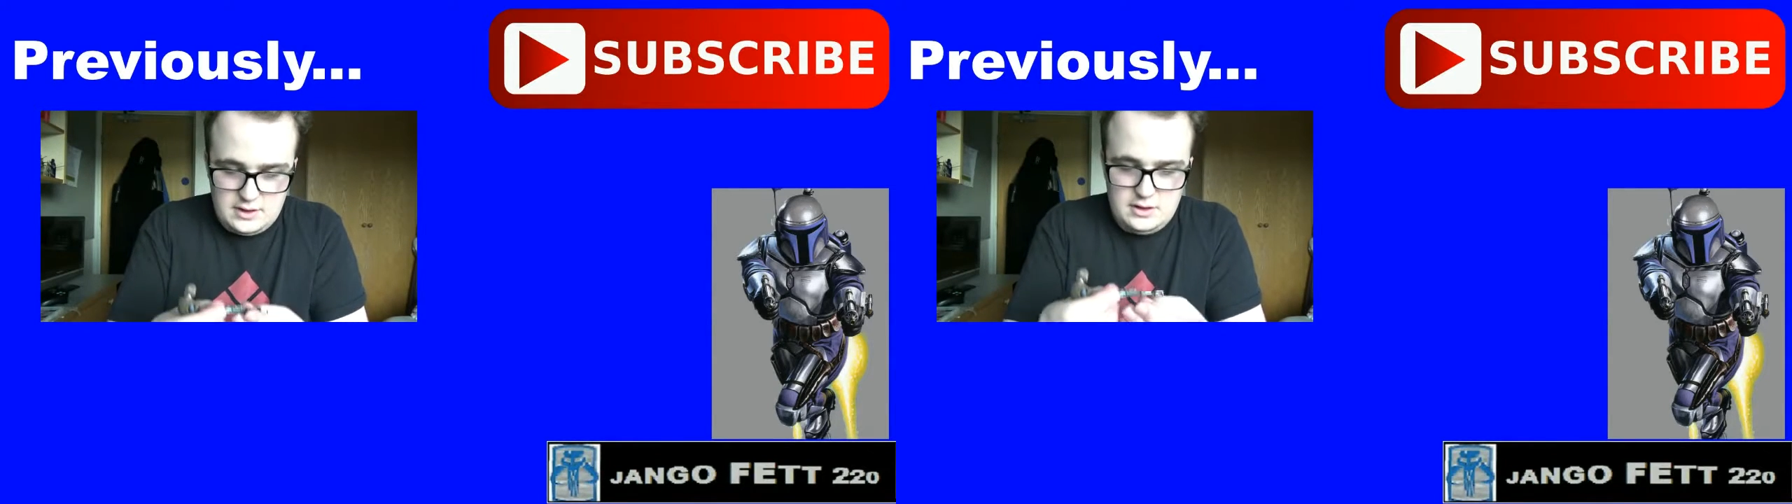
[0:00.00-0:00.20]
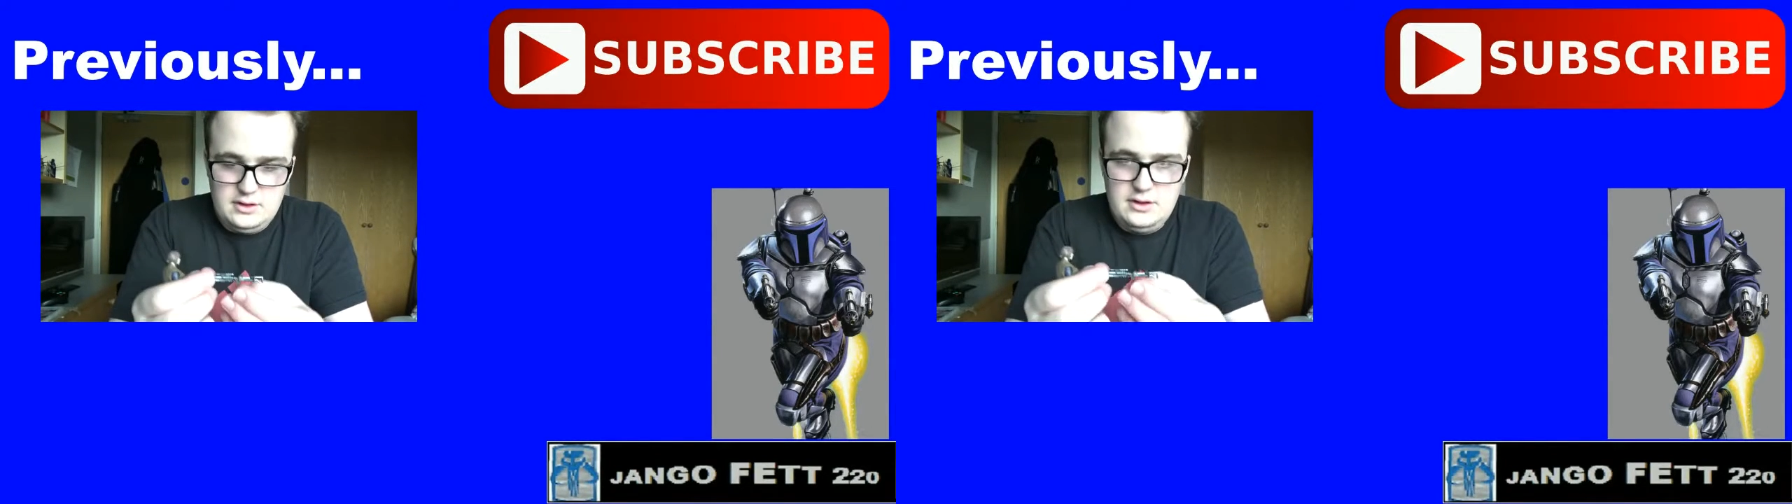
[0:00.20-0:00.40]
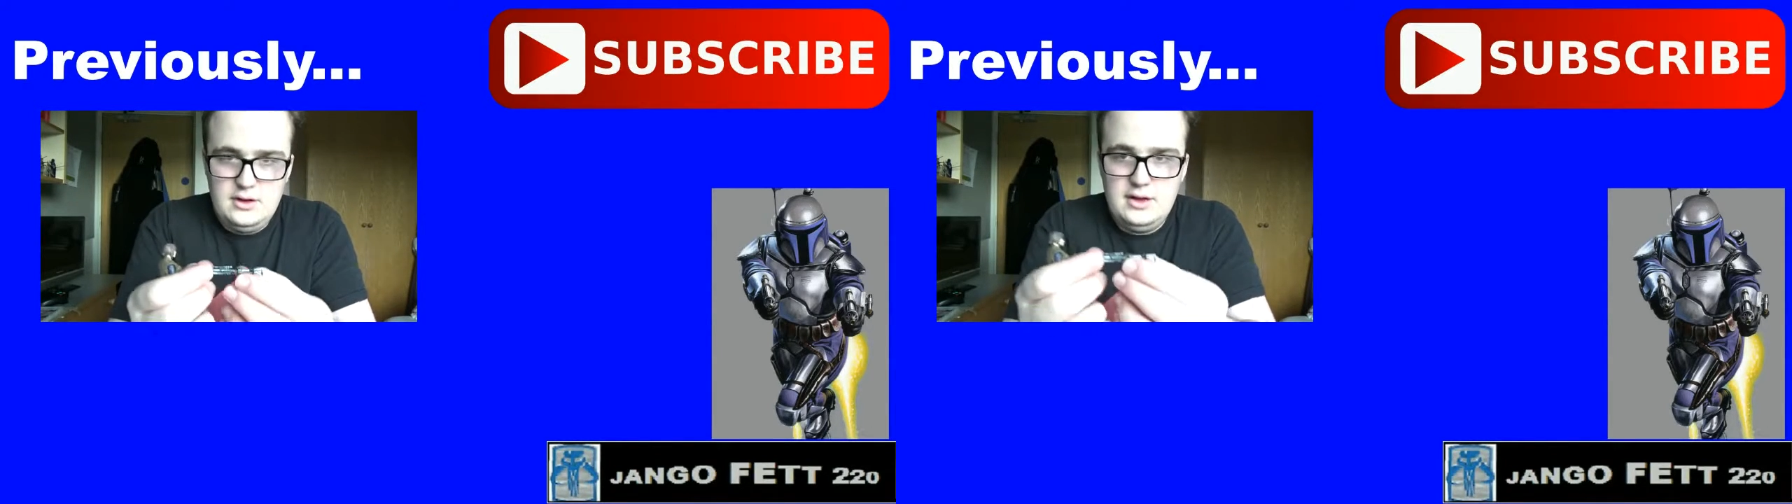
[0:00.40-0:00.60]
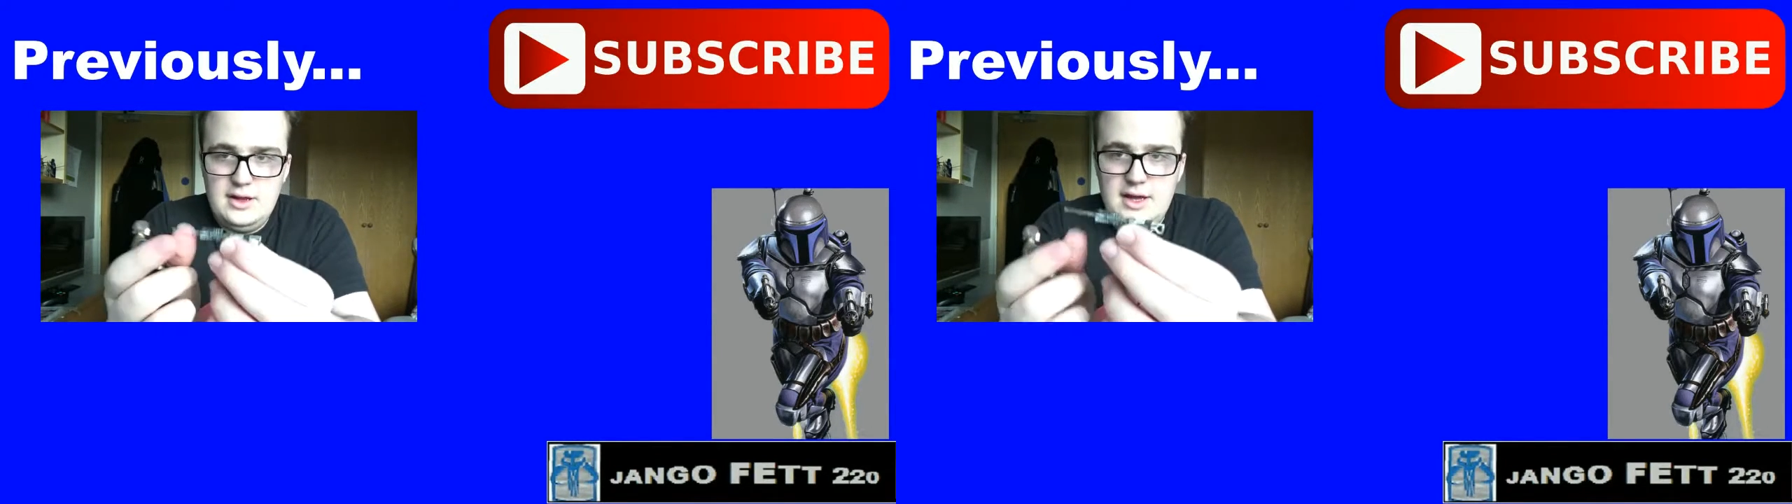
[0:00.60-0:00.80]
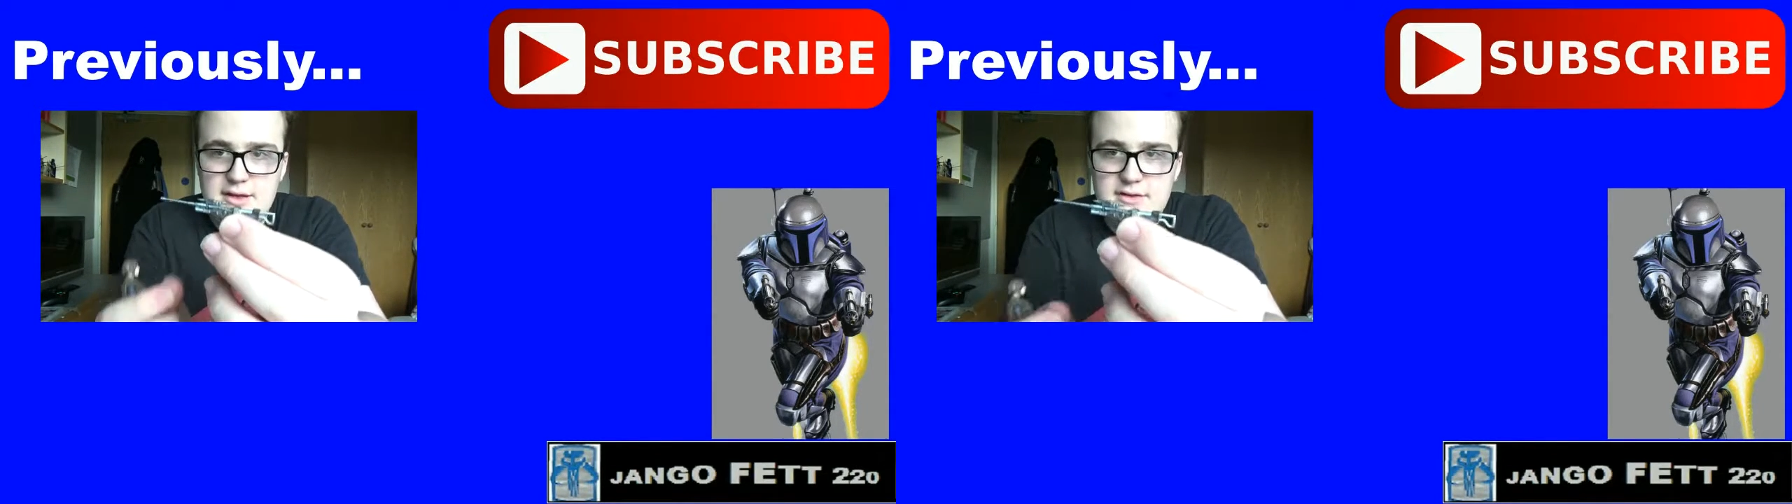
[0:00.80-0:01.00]
the gun
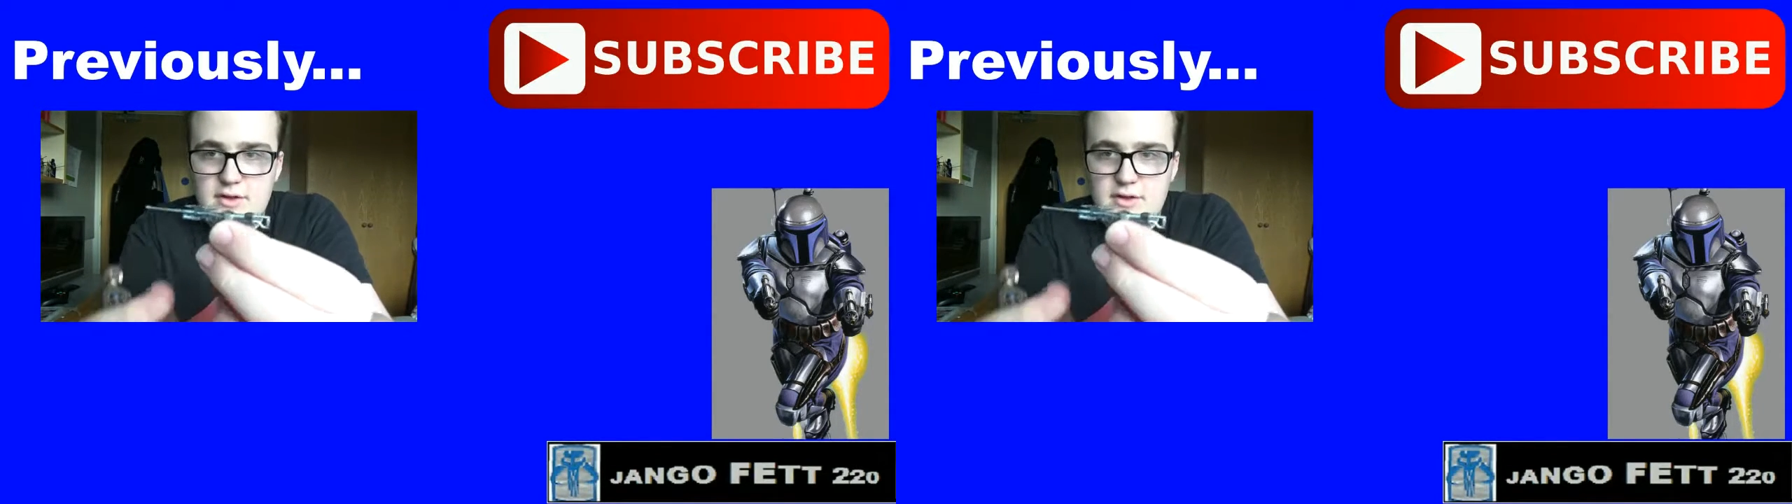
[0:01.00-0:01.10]
into